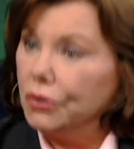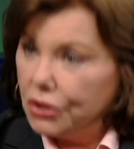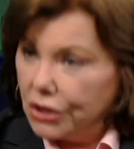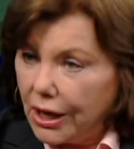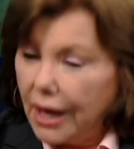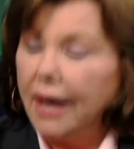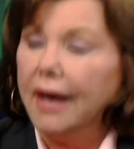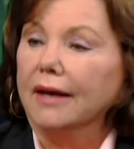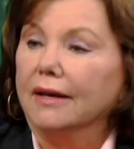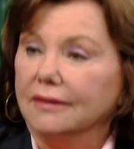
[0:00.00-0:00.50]

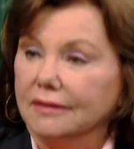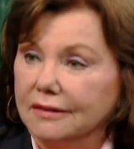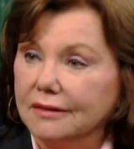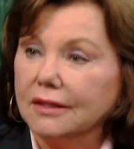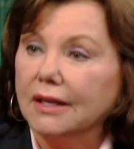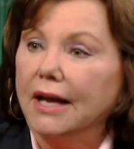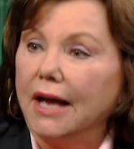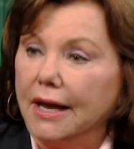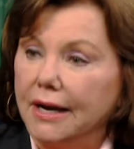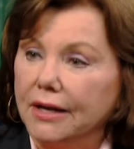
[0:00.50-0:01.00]
Yes,
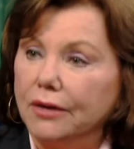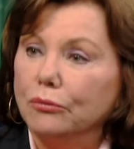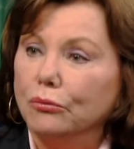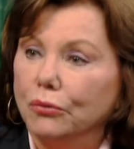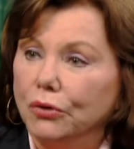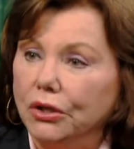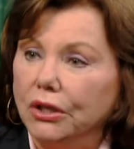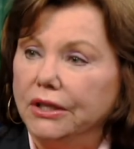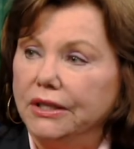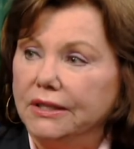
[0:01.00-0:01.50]
and it
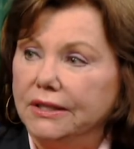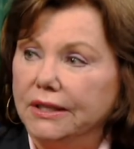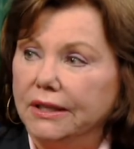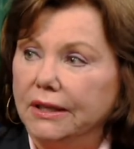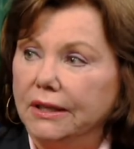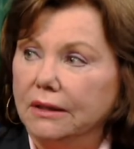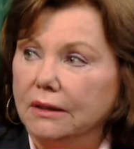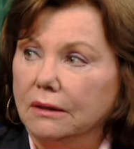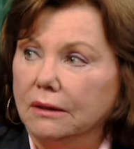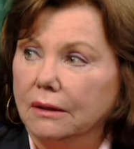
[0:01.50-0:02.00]
really
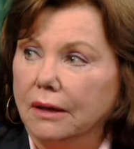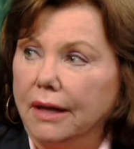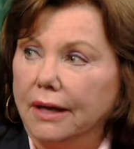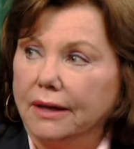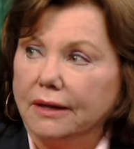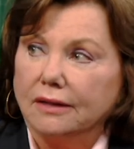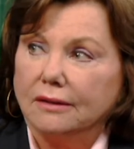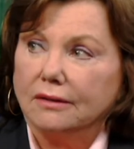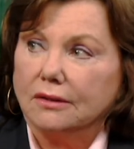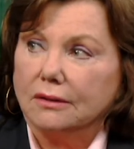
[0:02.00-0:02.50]
did
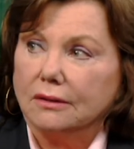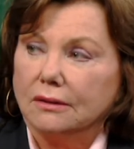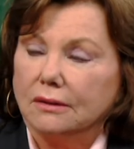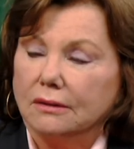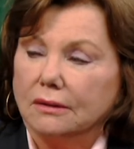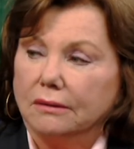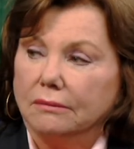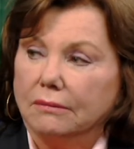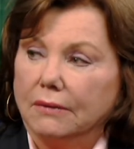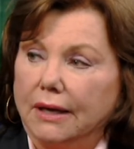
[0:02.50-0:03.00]

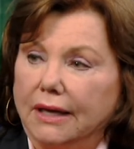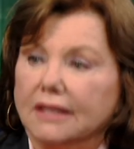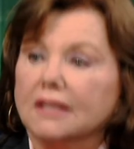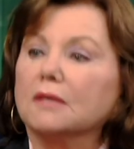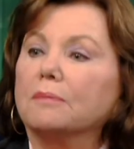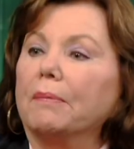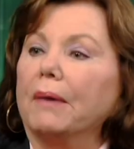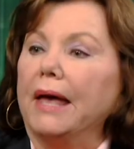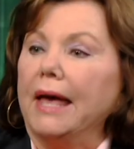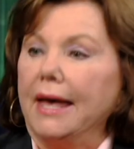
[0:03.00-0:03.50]
ex
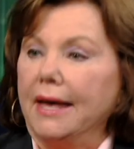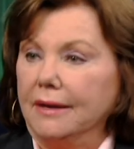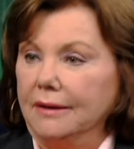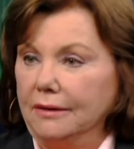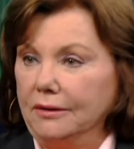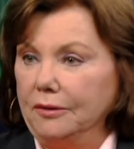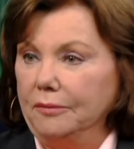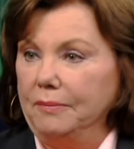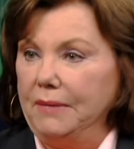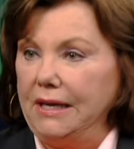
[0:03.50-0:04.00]

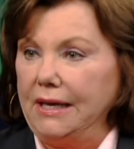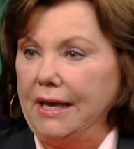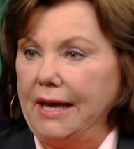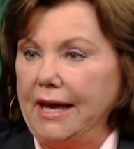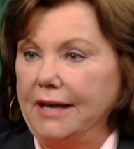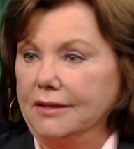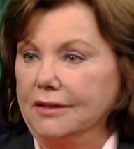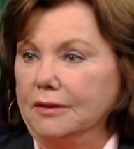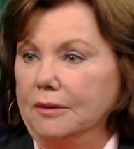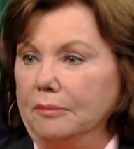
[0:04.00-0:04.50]
expand me
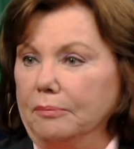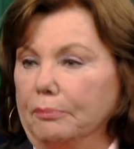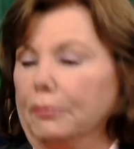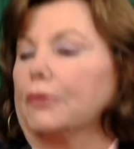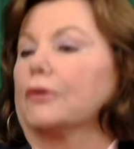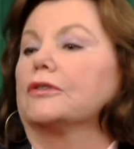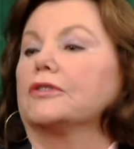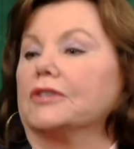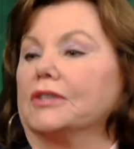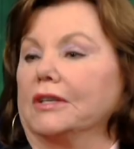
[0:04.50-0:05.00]
as a
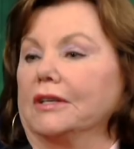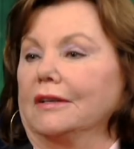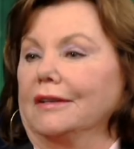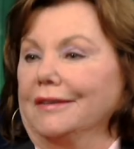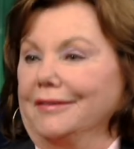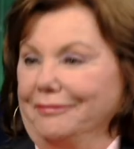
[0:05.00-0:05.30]
person?